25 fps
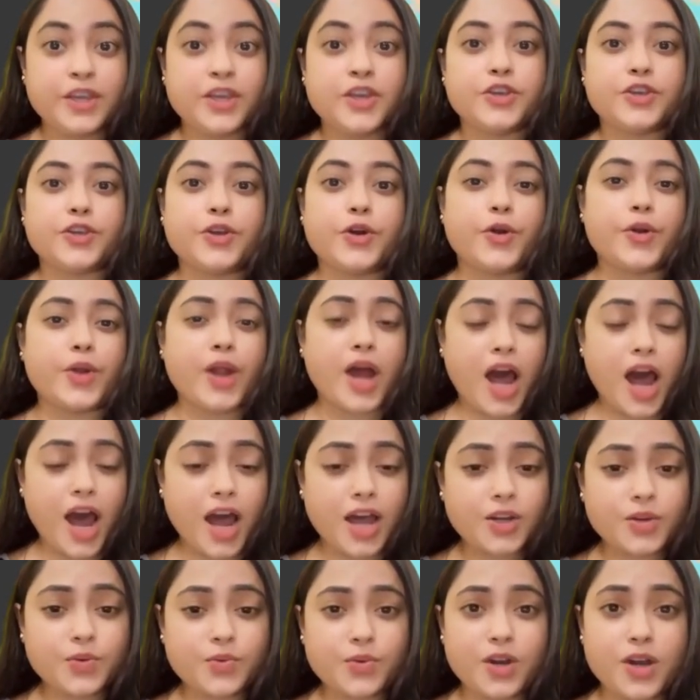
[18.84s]
Your
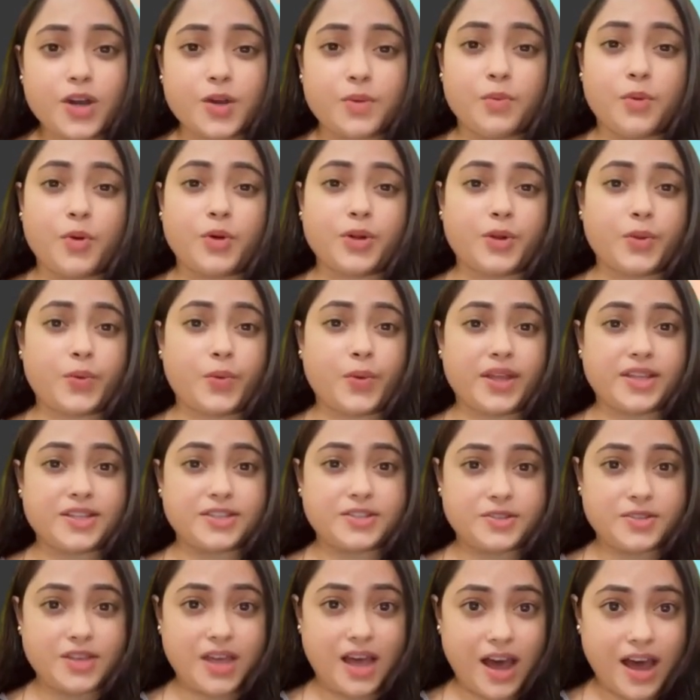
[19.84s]
hard work
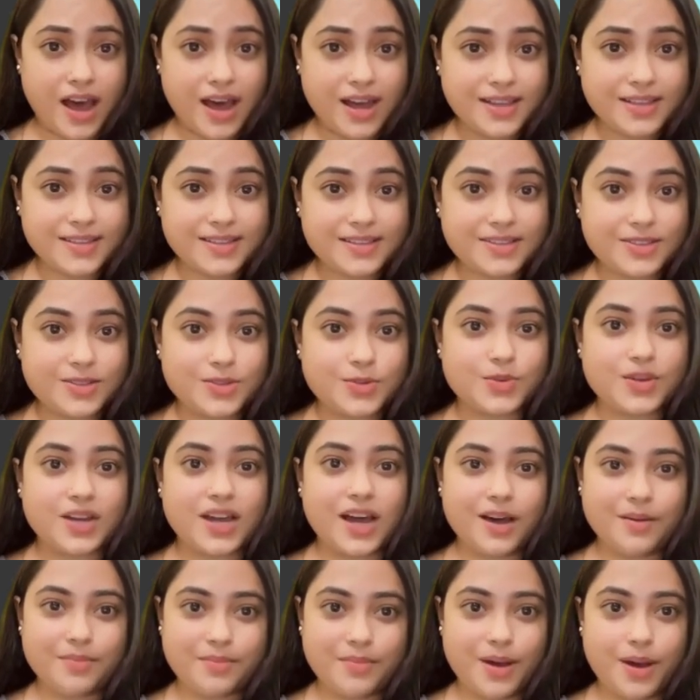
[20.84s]
motivates us to
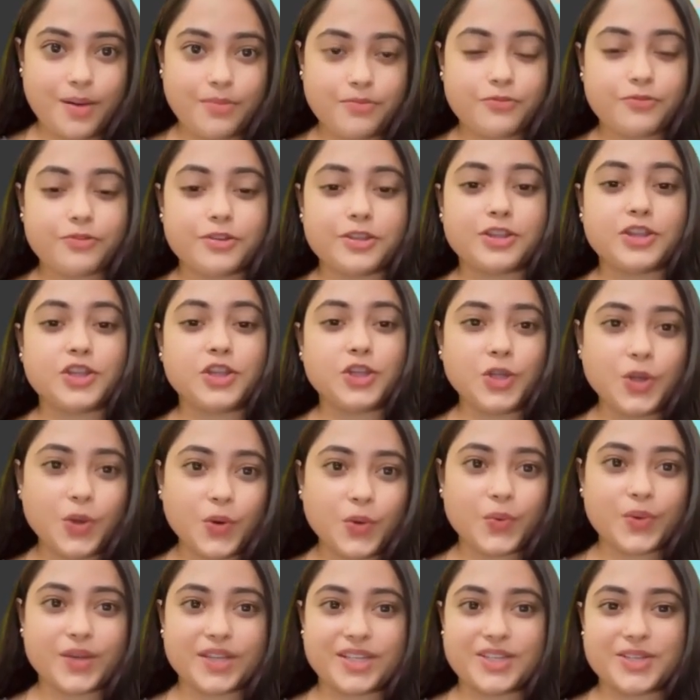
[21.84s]
come up with new
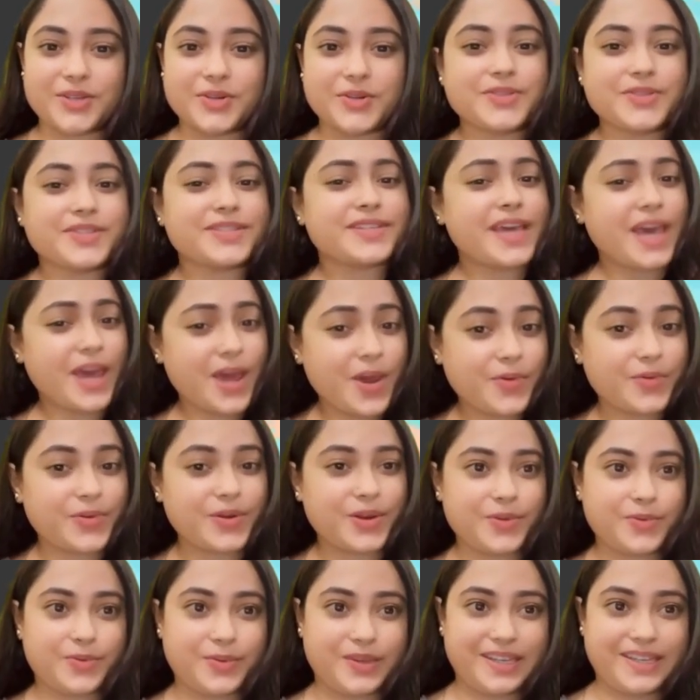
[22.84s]
videos
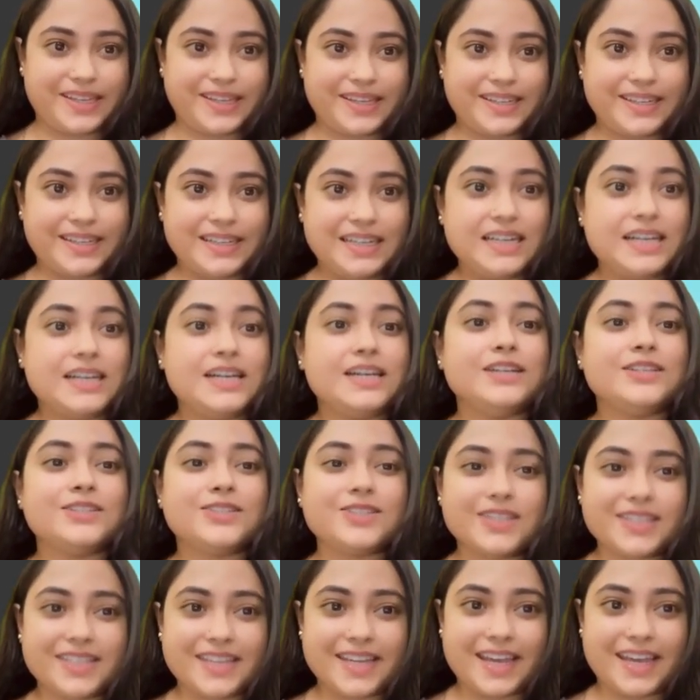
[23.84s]
every week.
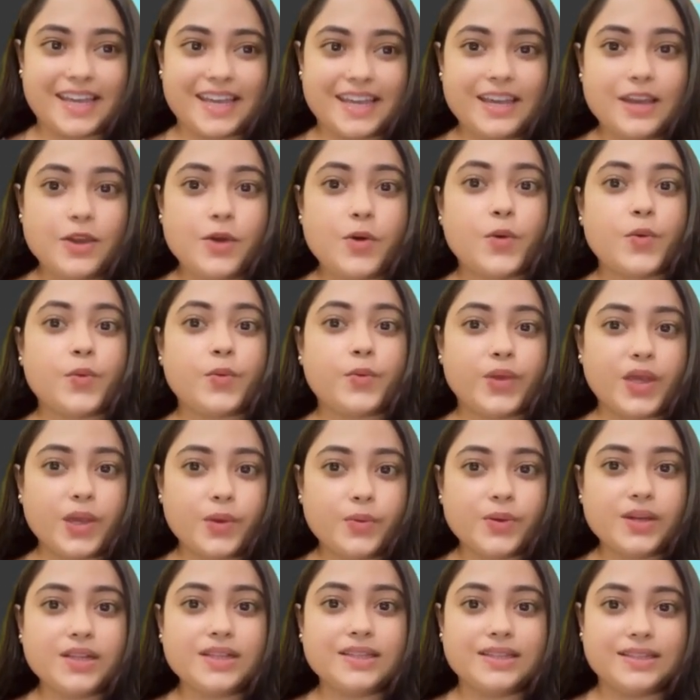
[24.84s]
Today, we
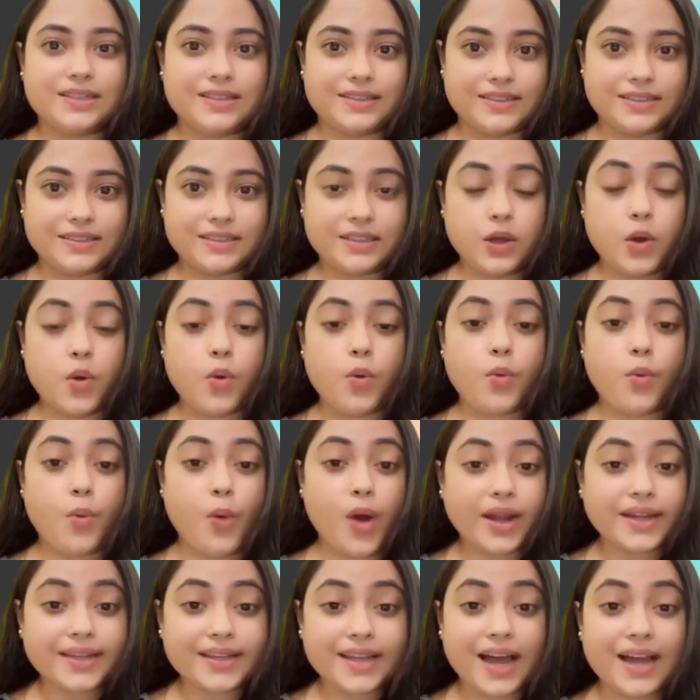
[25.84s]
will learn
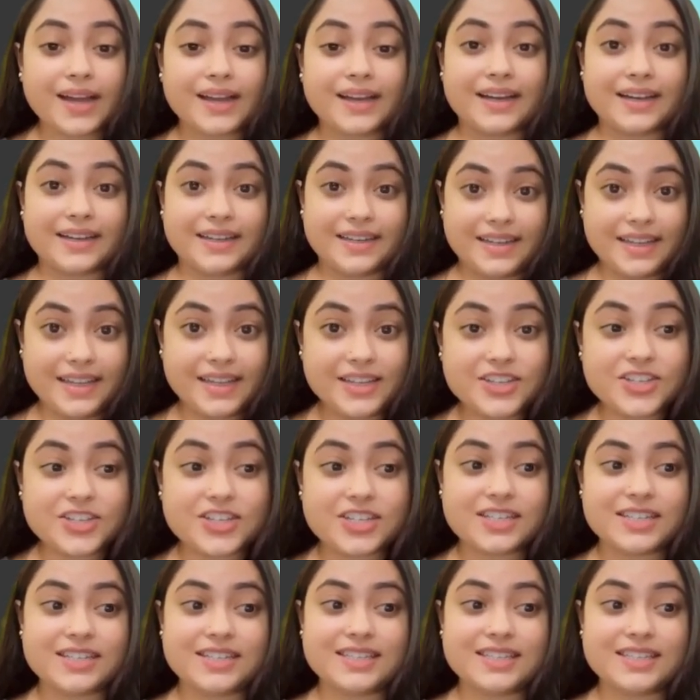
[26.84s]
what a conditional